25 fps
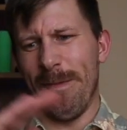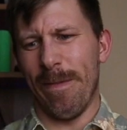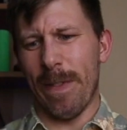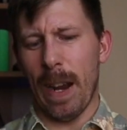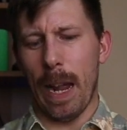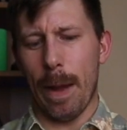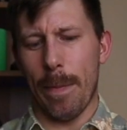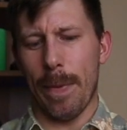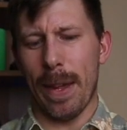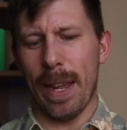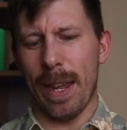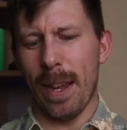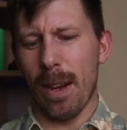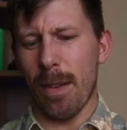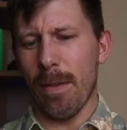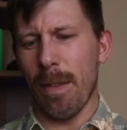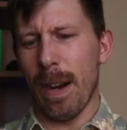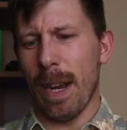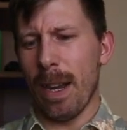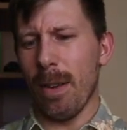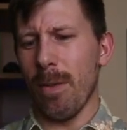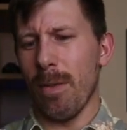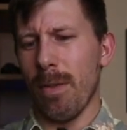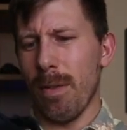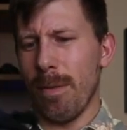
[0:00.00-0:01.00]
flapping
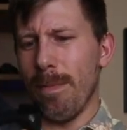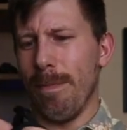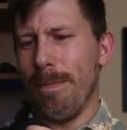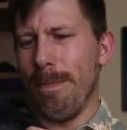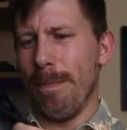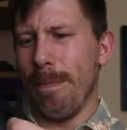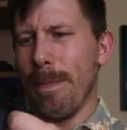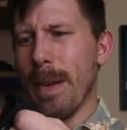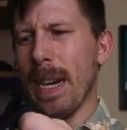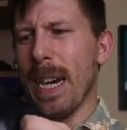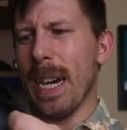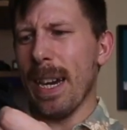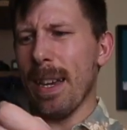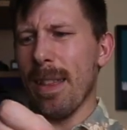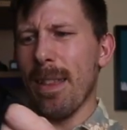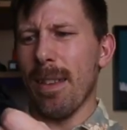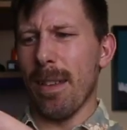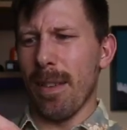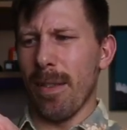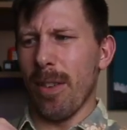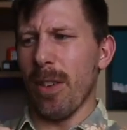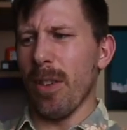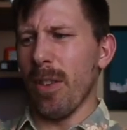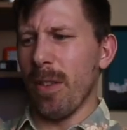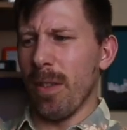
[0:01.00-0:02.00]
around bag
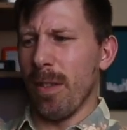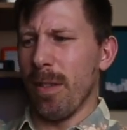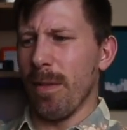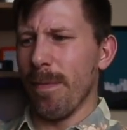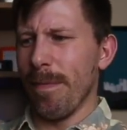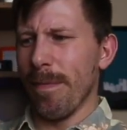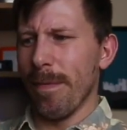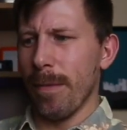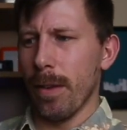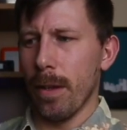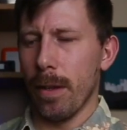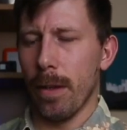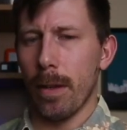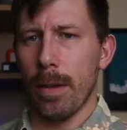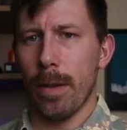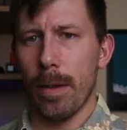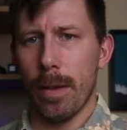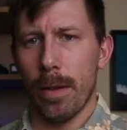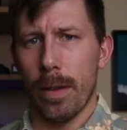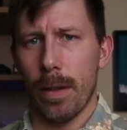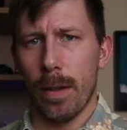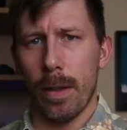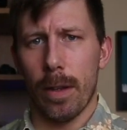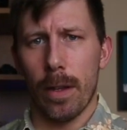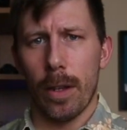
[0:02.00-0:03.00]
that
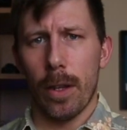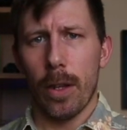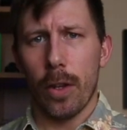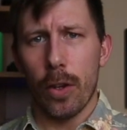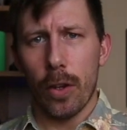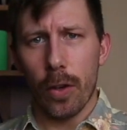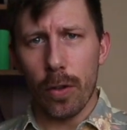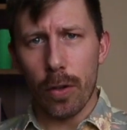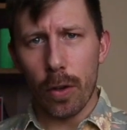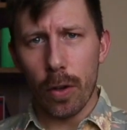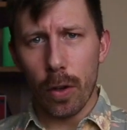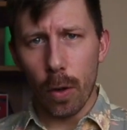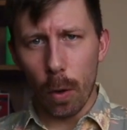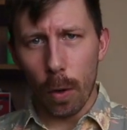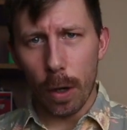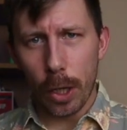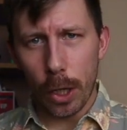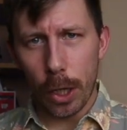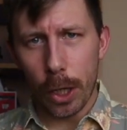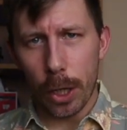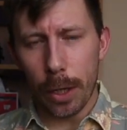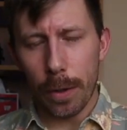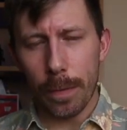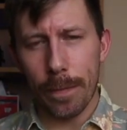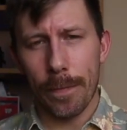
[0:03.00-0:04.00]
just
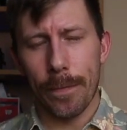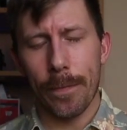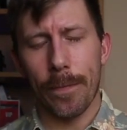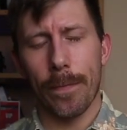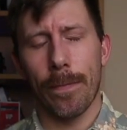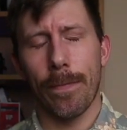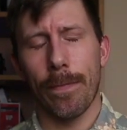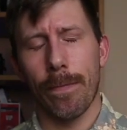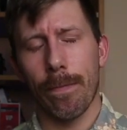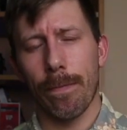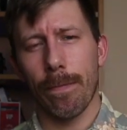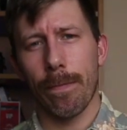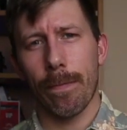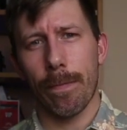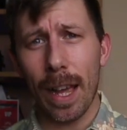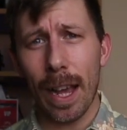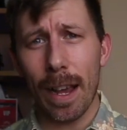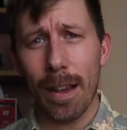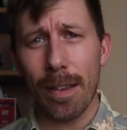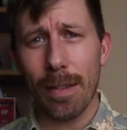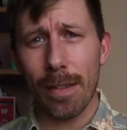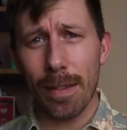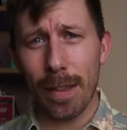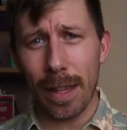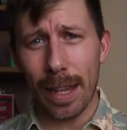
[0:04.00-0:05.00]
annoys you.
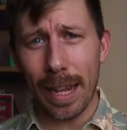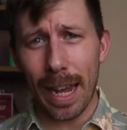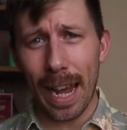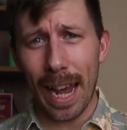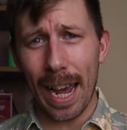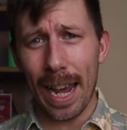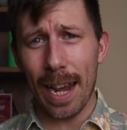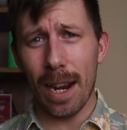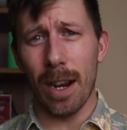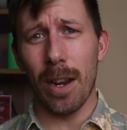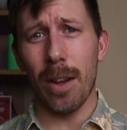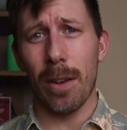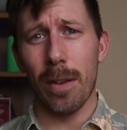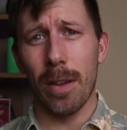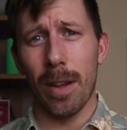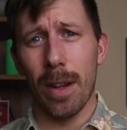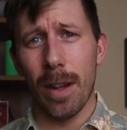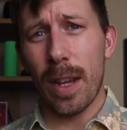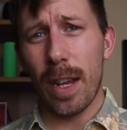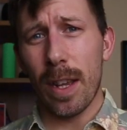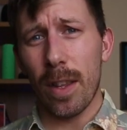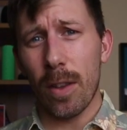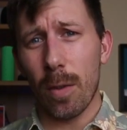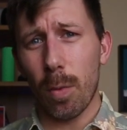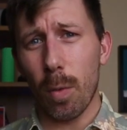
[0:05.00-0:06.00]
There's the Halo.
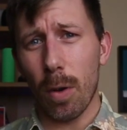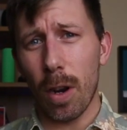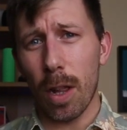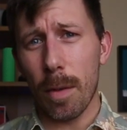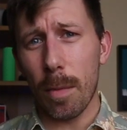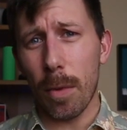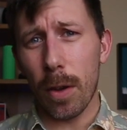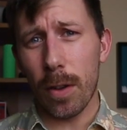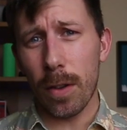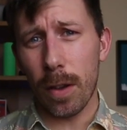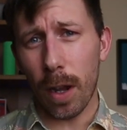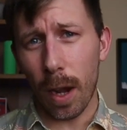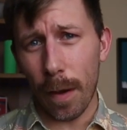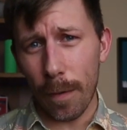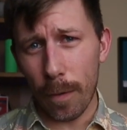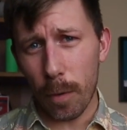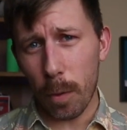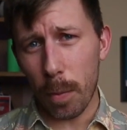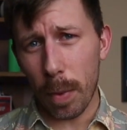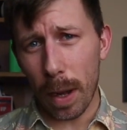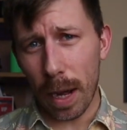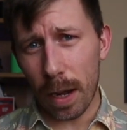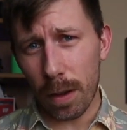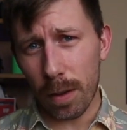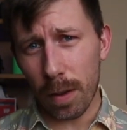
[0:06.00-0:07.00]
It's one of the most
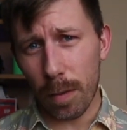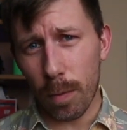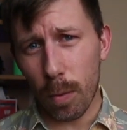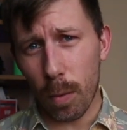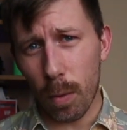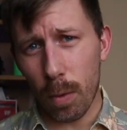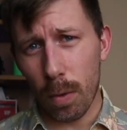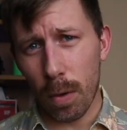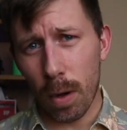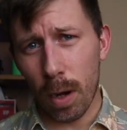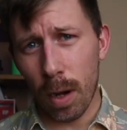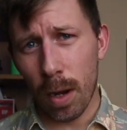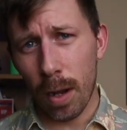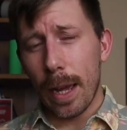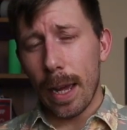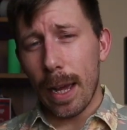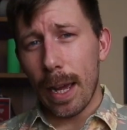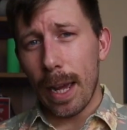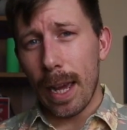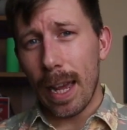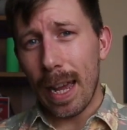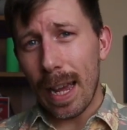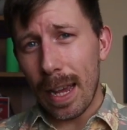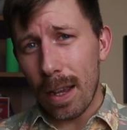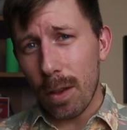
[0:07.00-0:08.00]
comfortable bags I've worn.
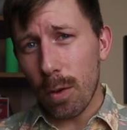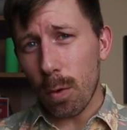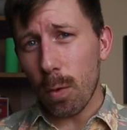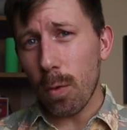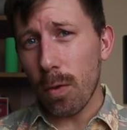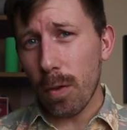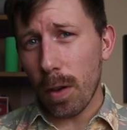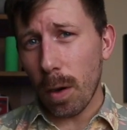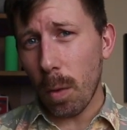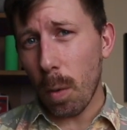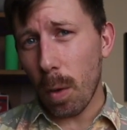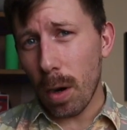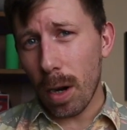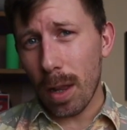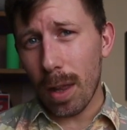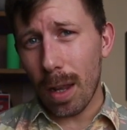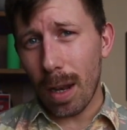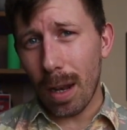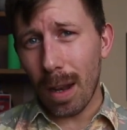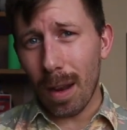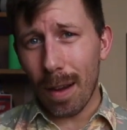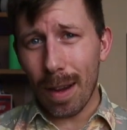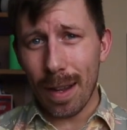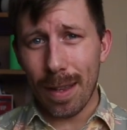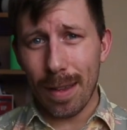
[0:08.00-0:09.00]
It is also one of the
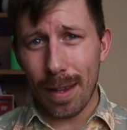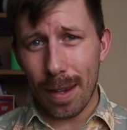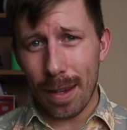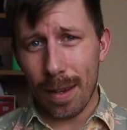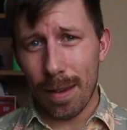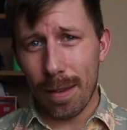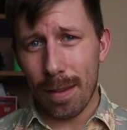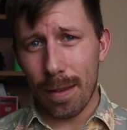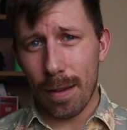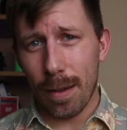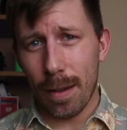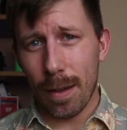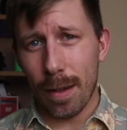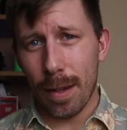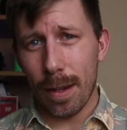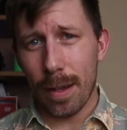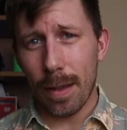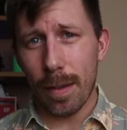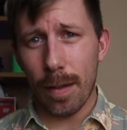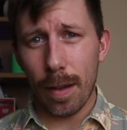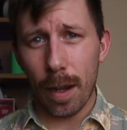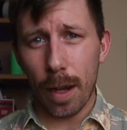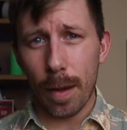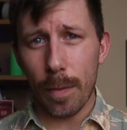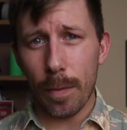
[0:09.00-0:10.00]
lightest
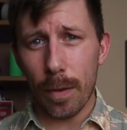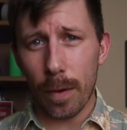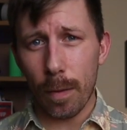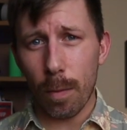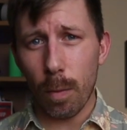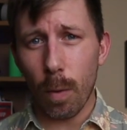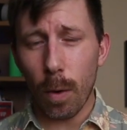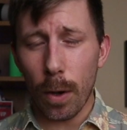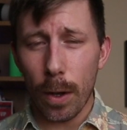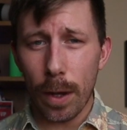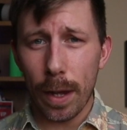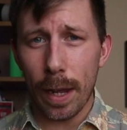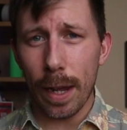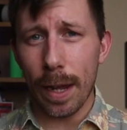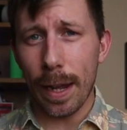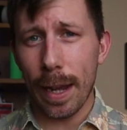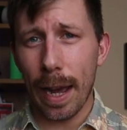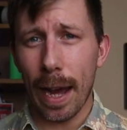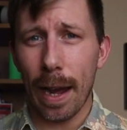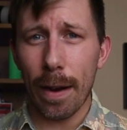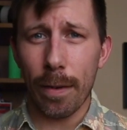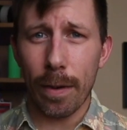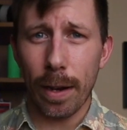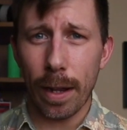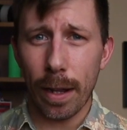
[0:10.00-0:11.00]
in terms of what you can
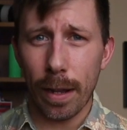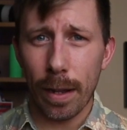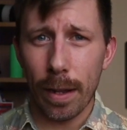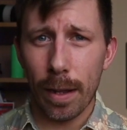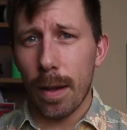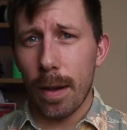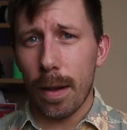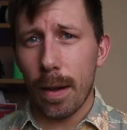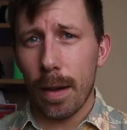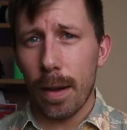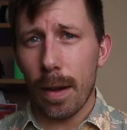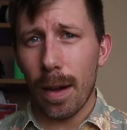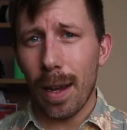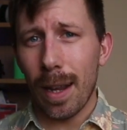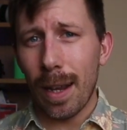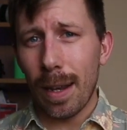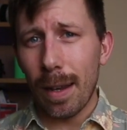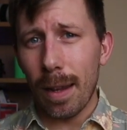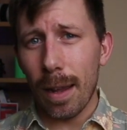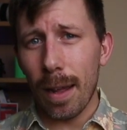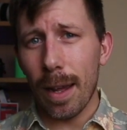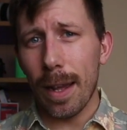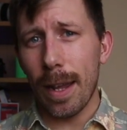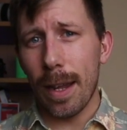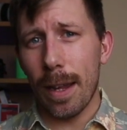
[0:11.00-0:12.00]
carry. I
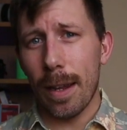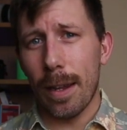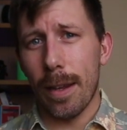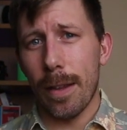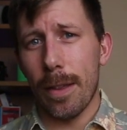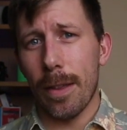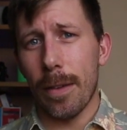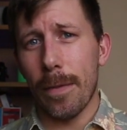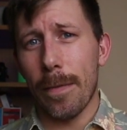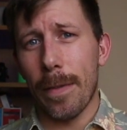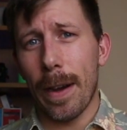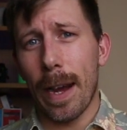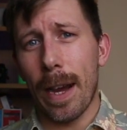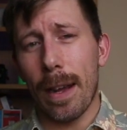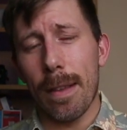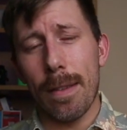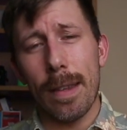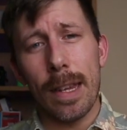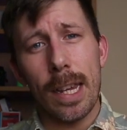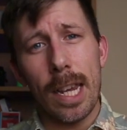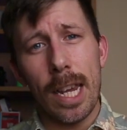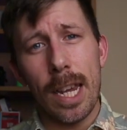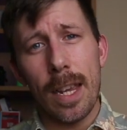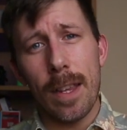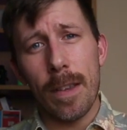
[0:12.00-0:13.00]
like the fact
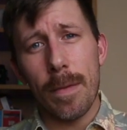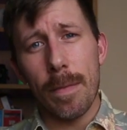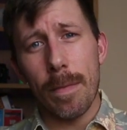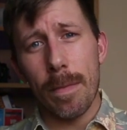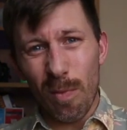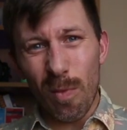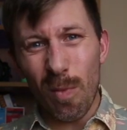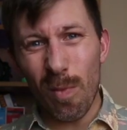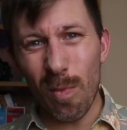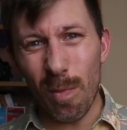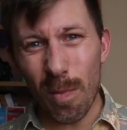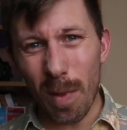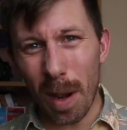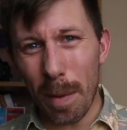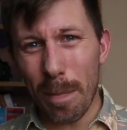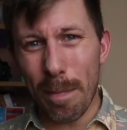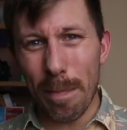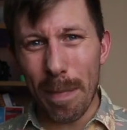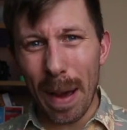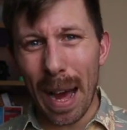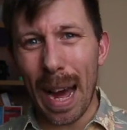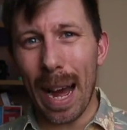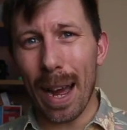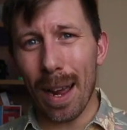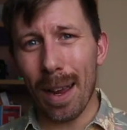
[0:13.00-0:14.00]
it keeps my
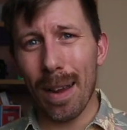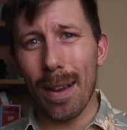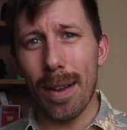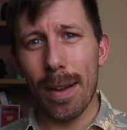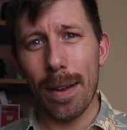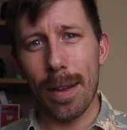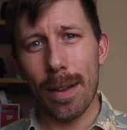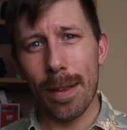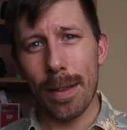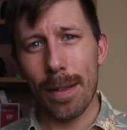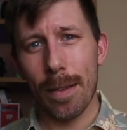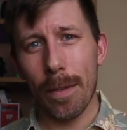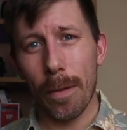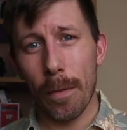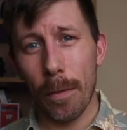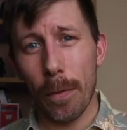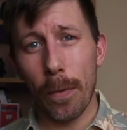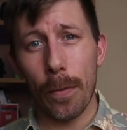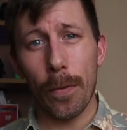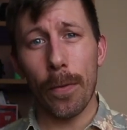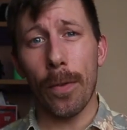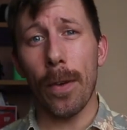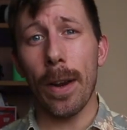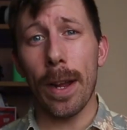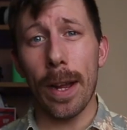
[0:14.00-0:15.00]
back
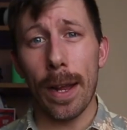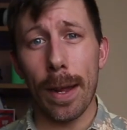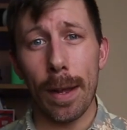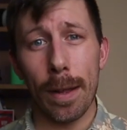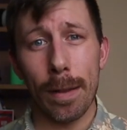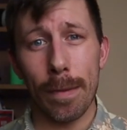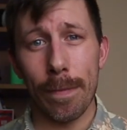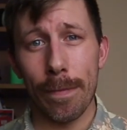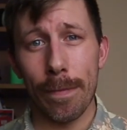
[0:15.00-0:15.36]
free,